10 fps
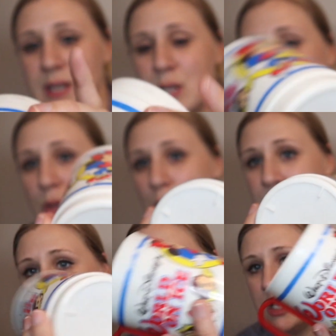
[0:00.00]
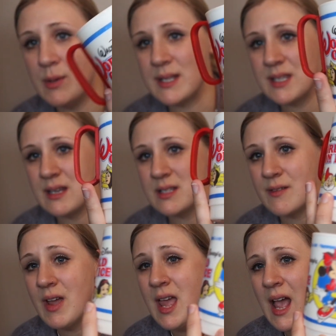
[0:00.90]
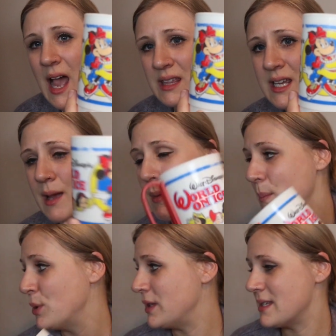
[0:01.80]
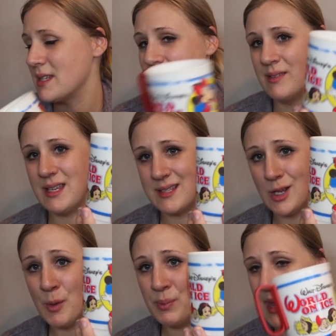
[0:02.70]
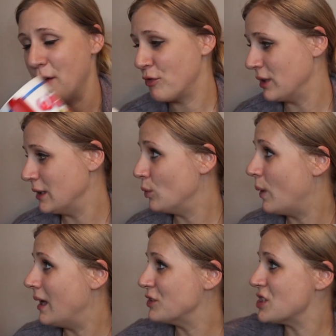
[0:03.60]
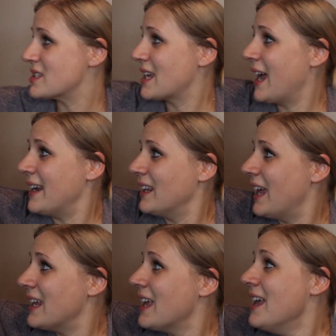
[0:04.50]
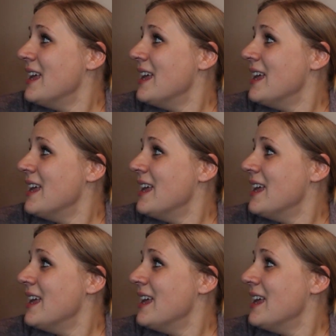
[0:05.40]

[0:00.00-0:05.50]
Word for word: really cool. All made in the USA and stuff. I think I might put this, this up there for a little while just to kind of like